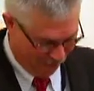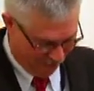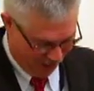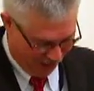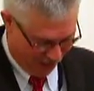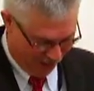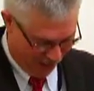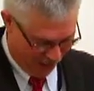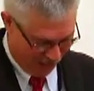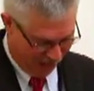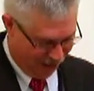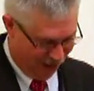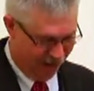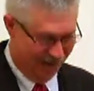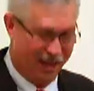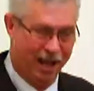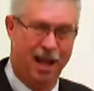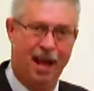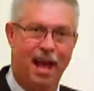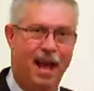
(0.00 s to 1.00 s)
But
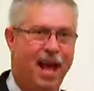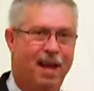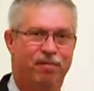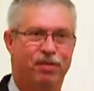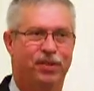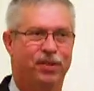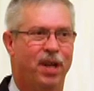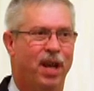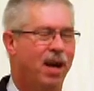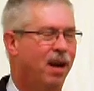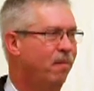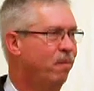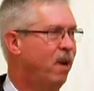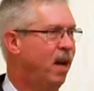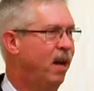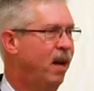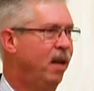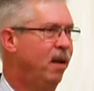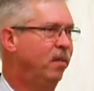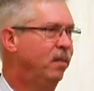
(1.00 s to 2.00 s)
I have to say,
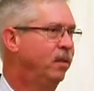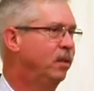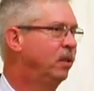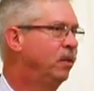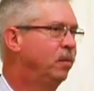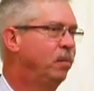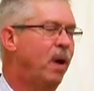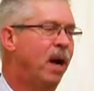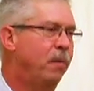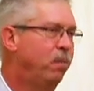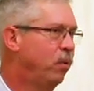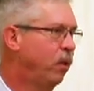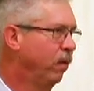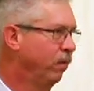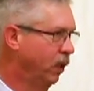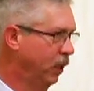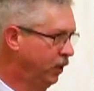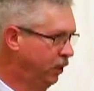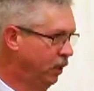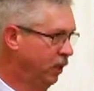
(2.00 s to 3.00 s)
it's my
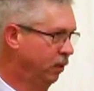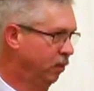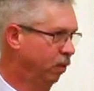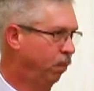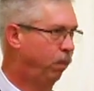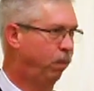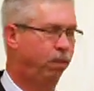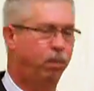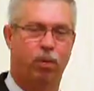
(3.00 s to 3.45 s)
privilege and